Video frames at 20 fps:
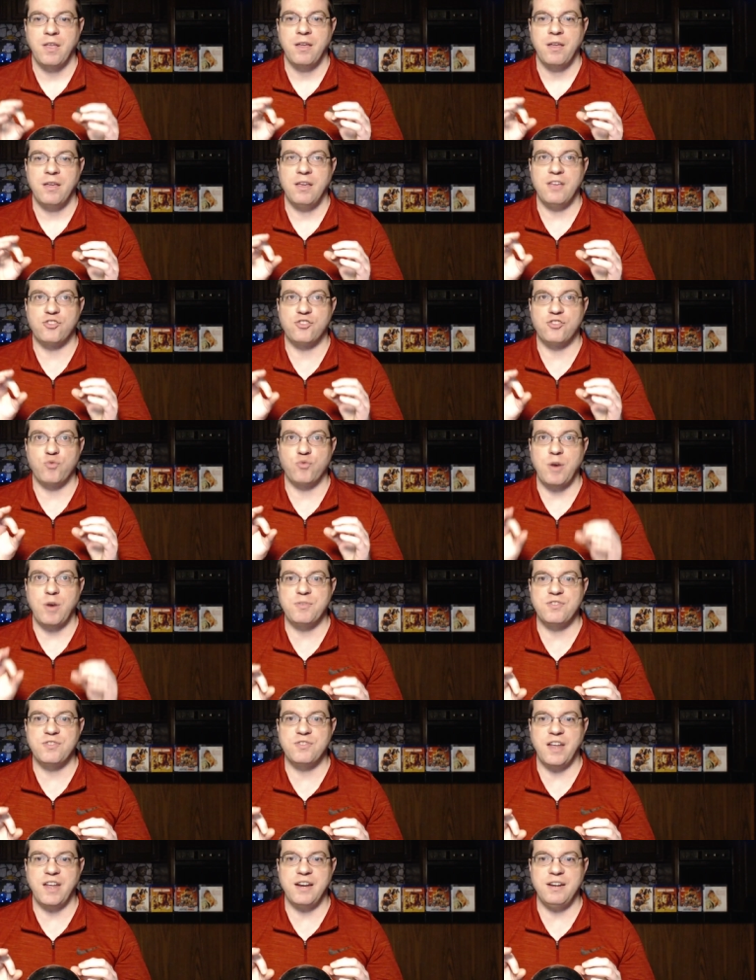is a
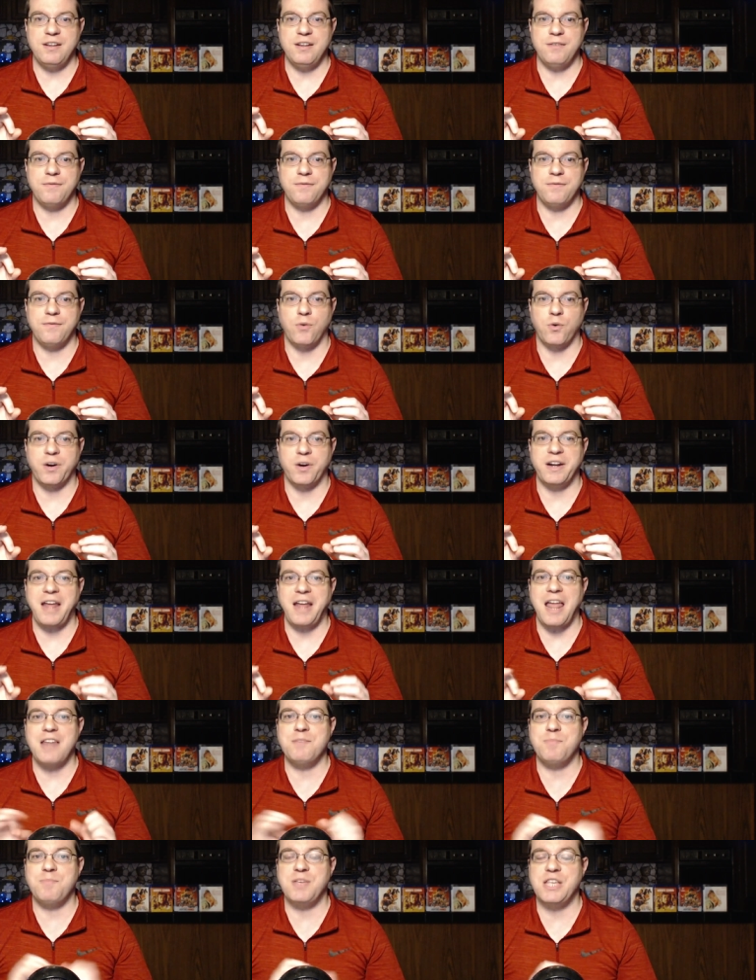representative for an
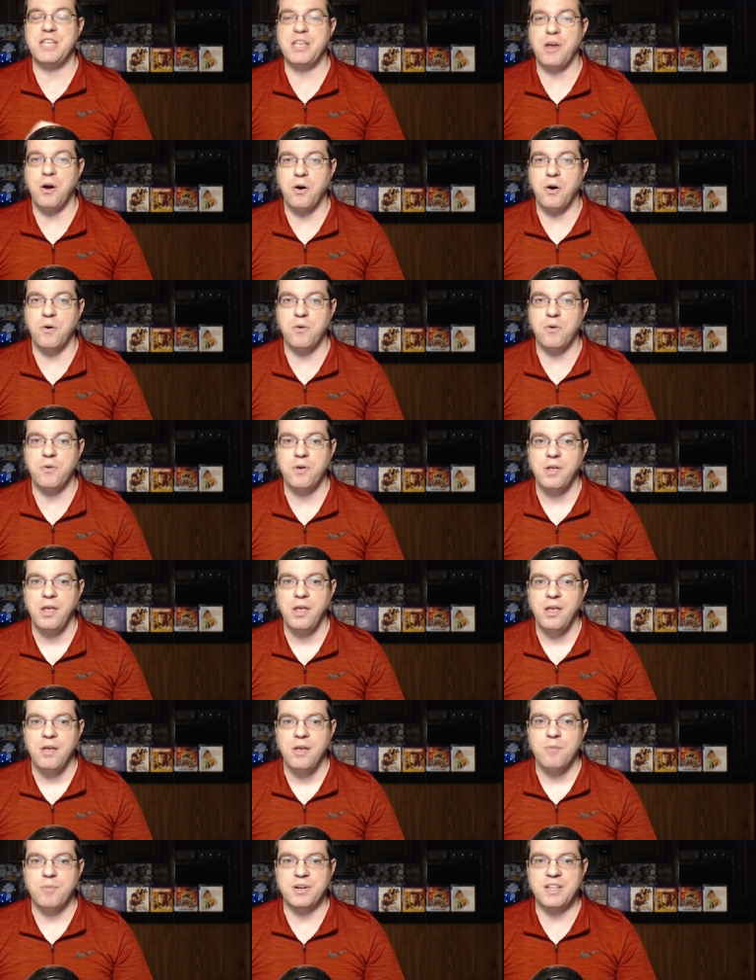NPO,
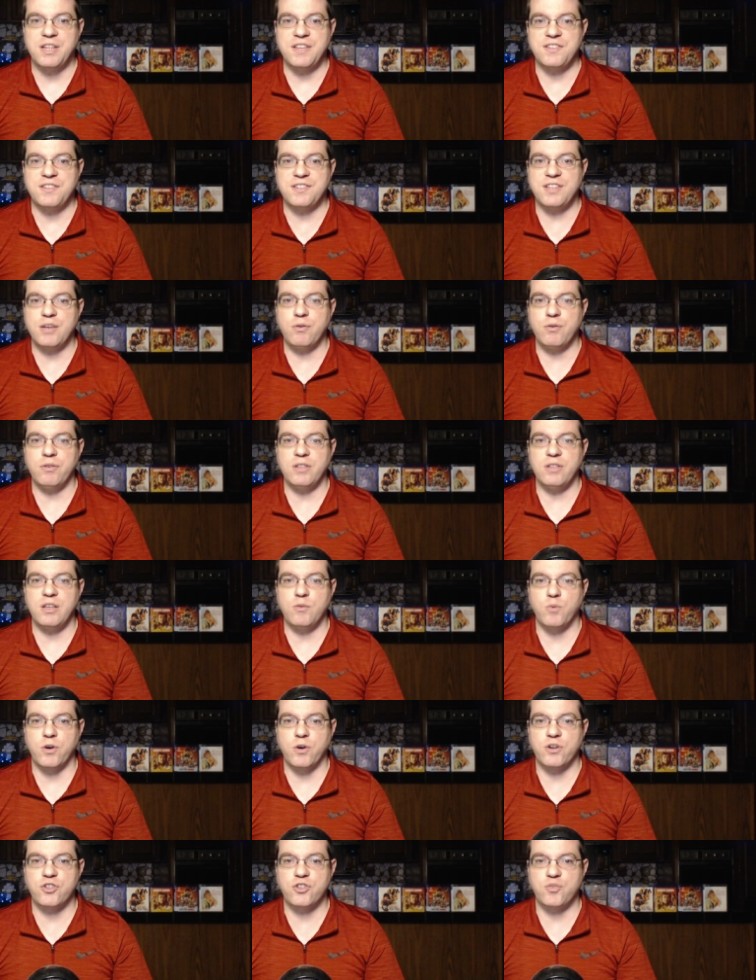but he secretly
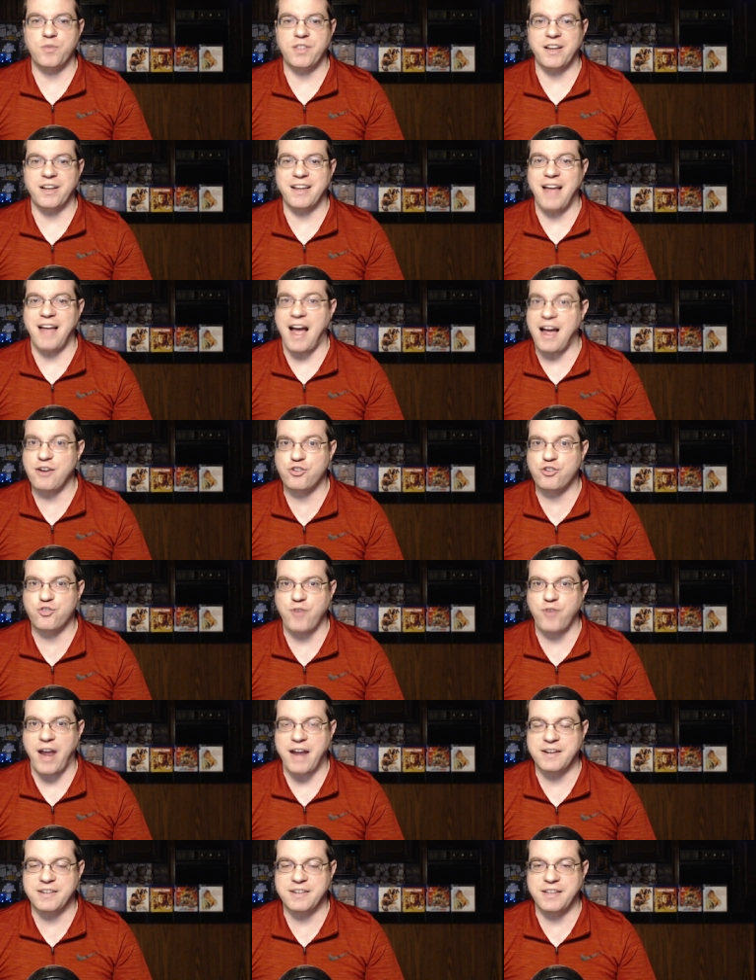works with a
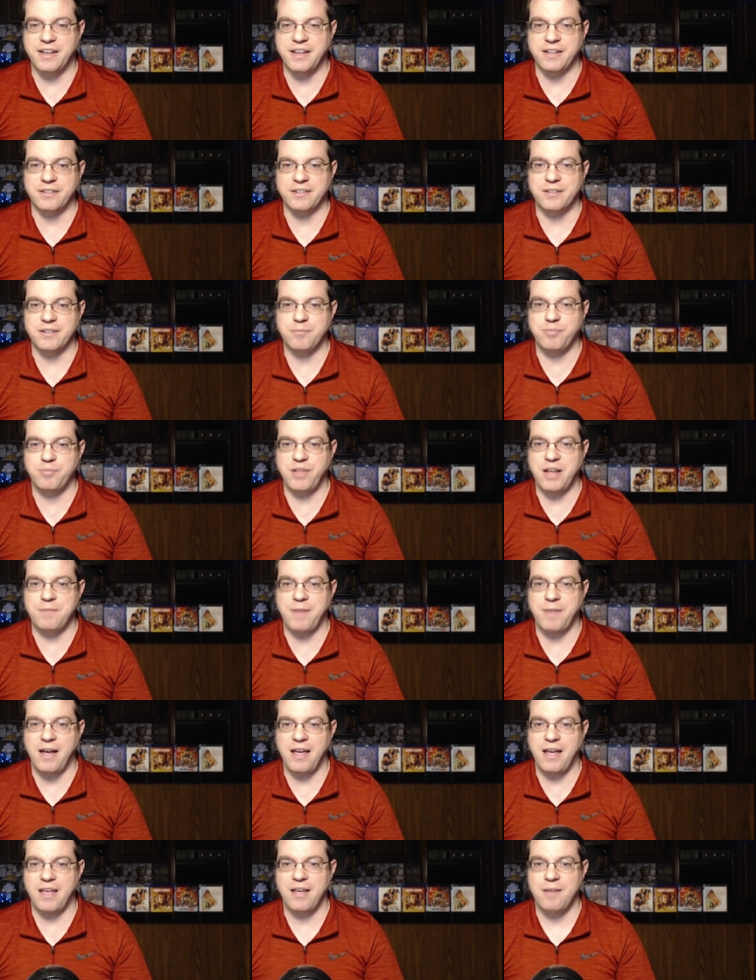contract killer, played
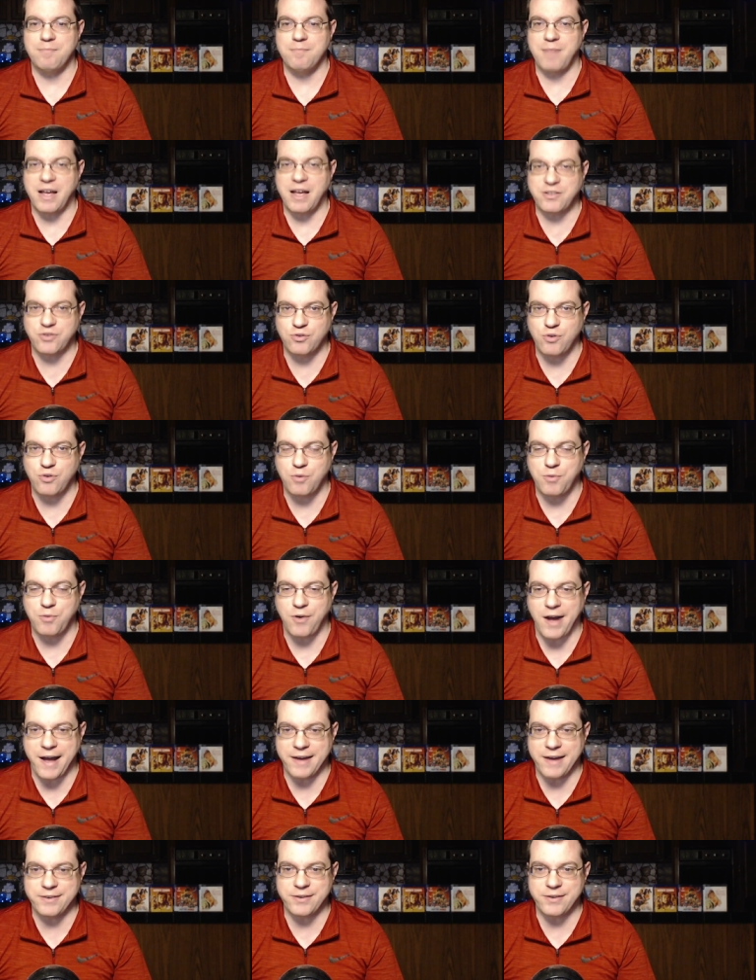by Masanobu
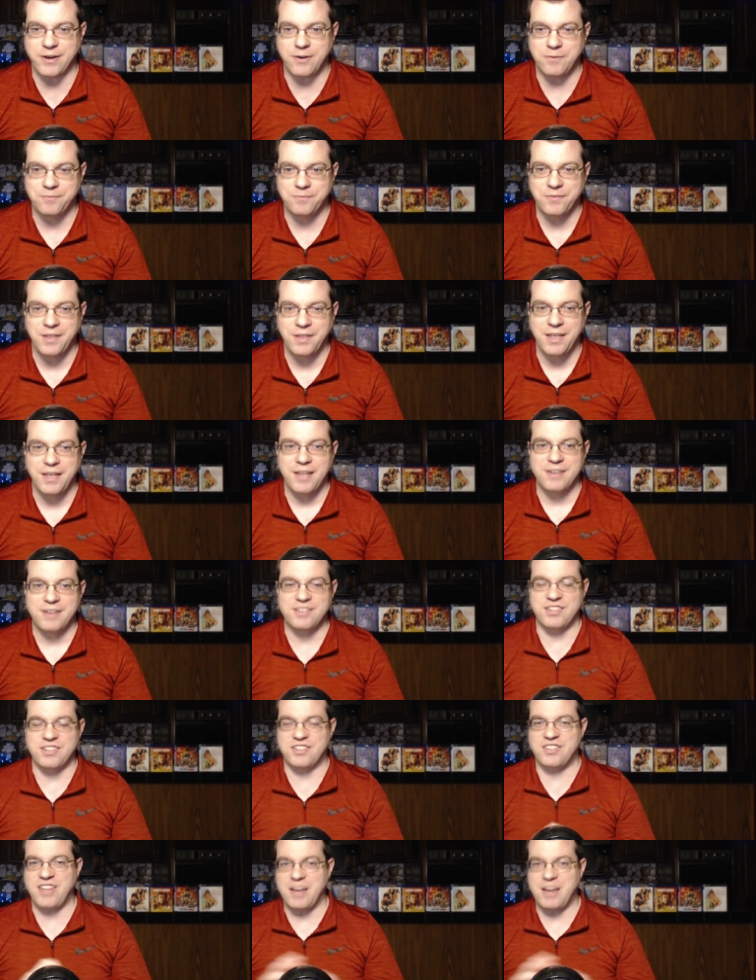Ando,
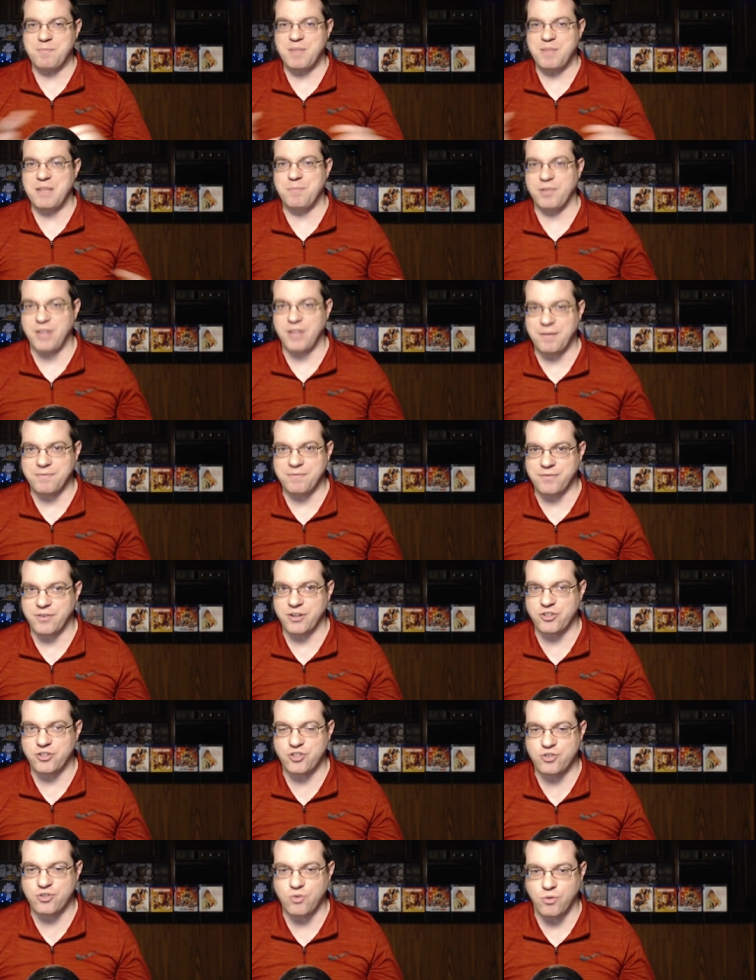to set people up for
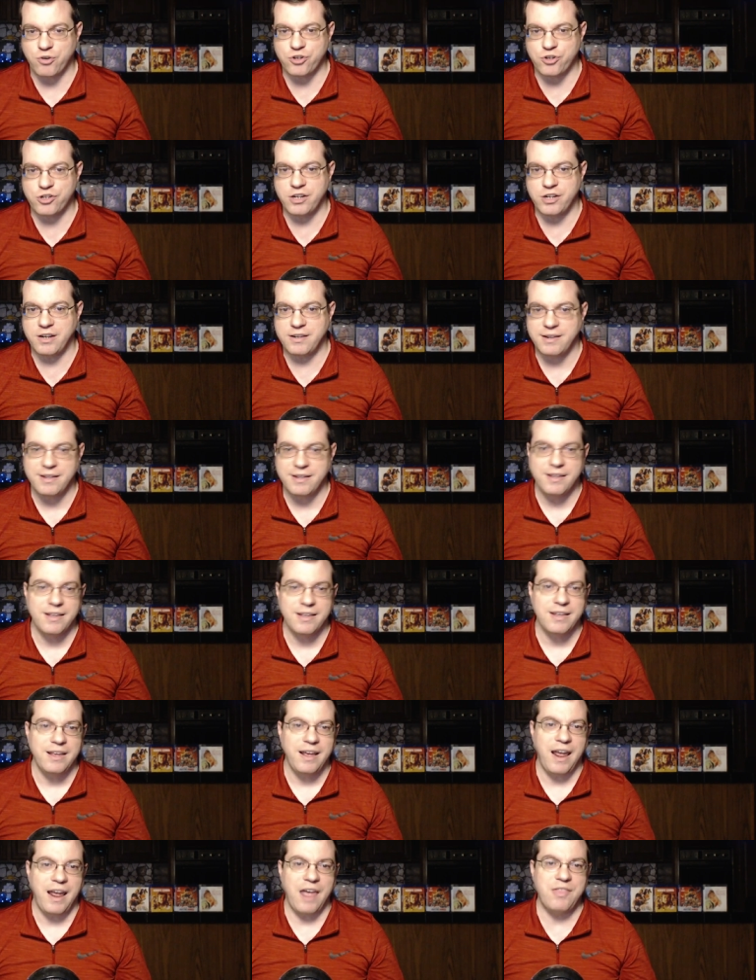extortion,
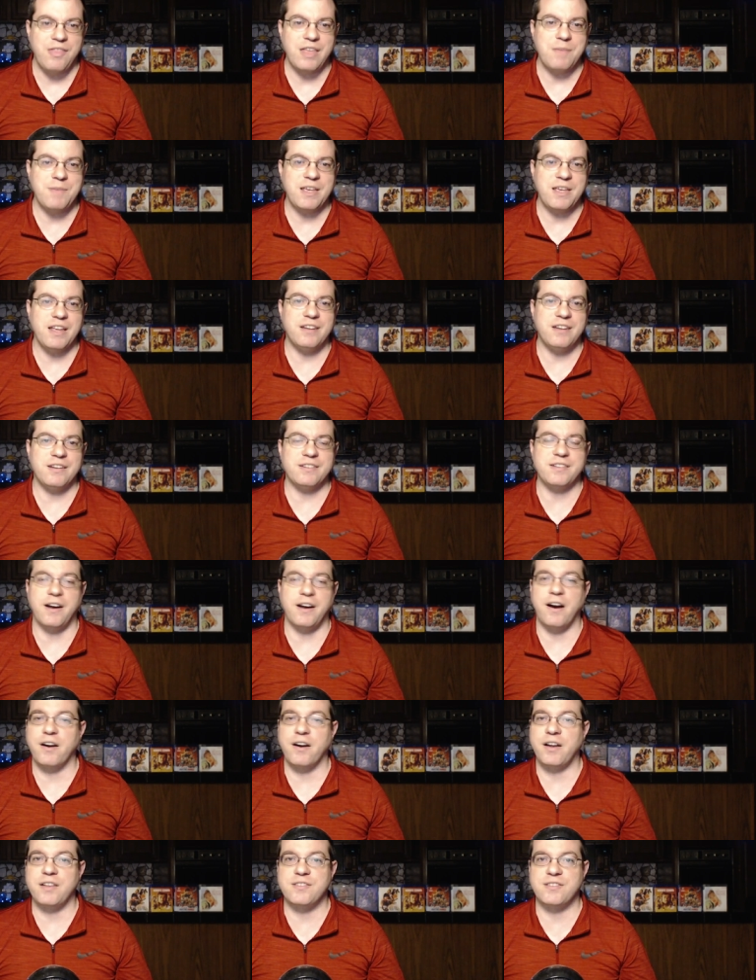and they begin to
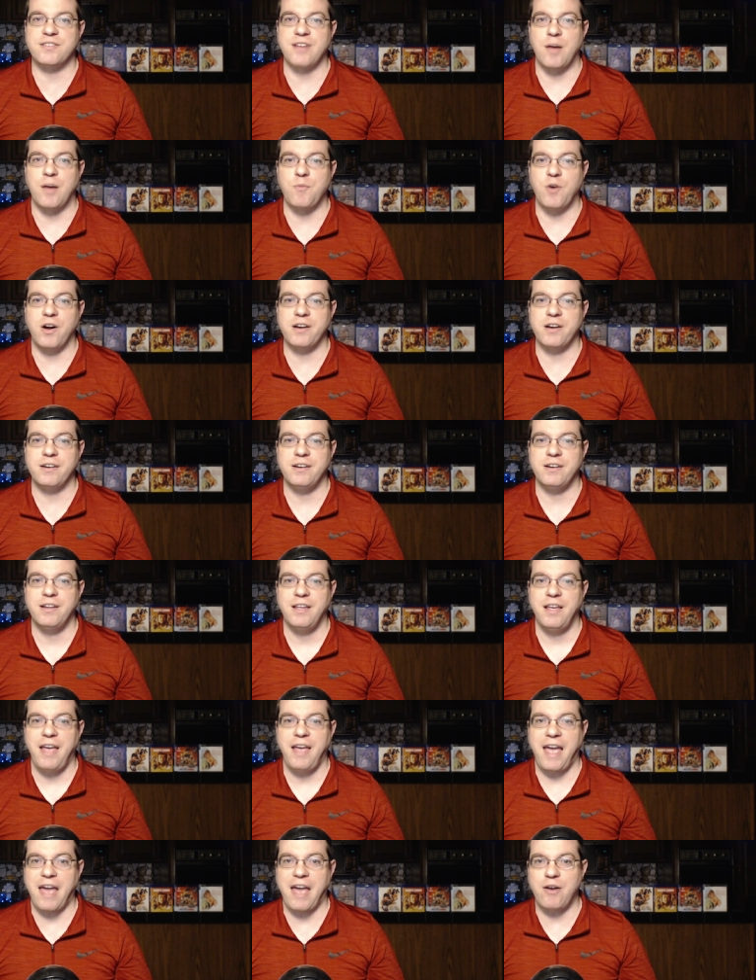target someone
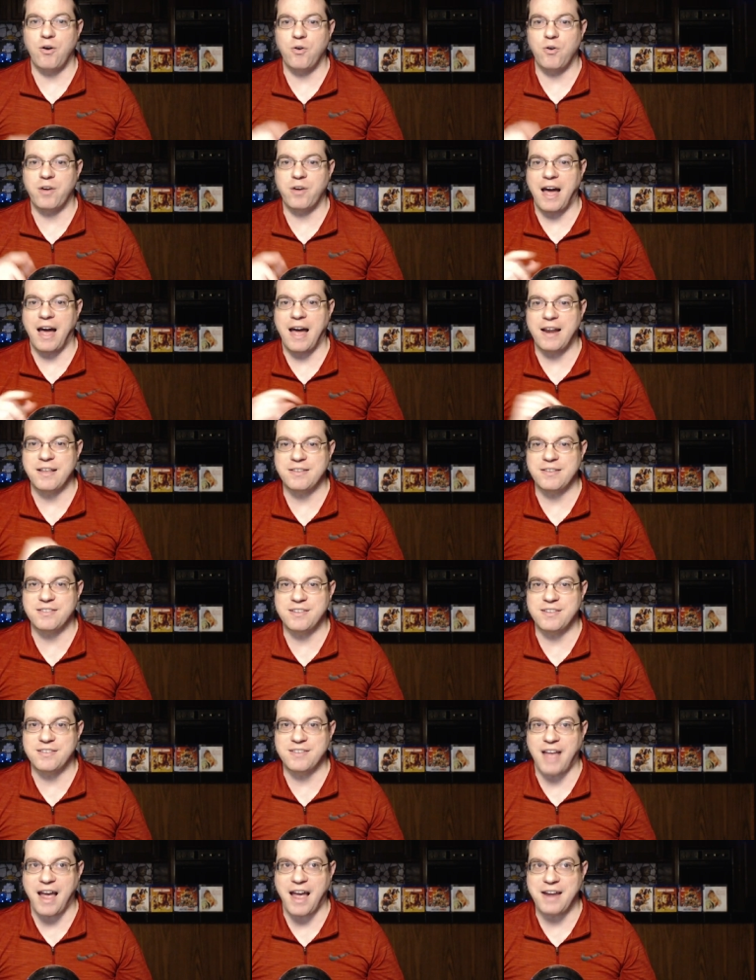at Okada's
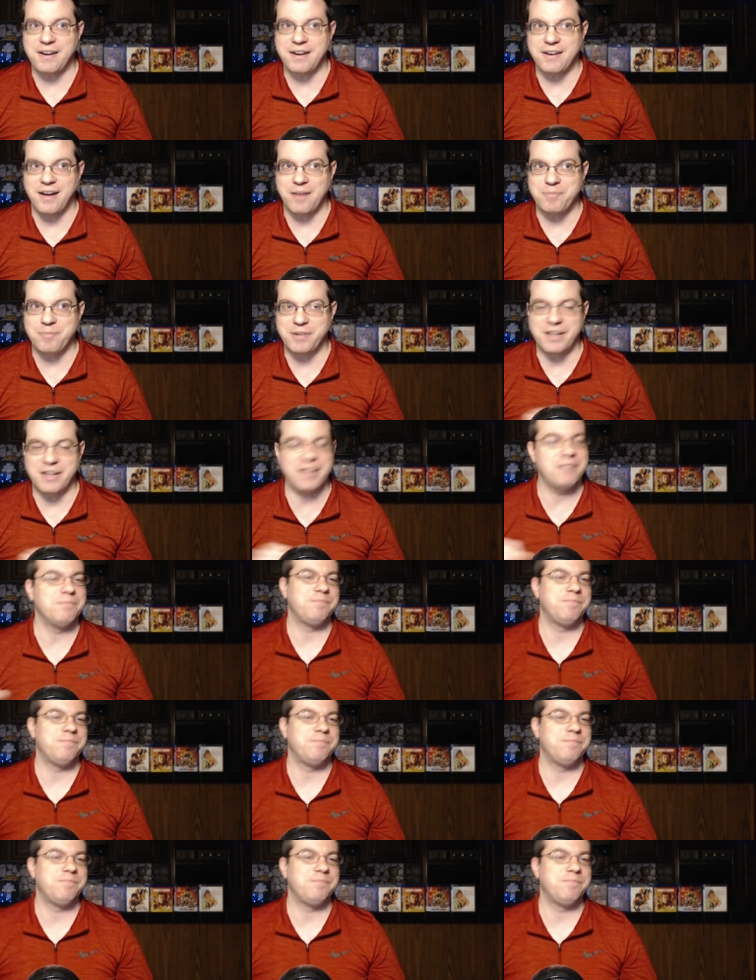design company.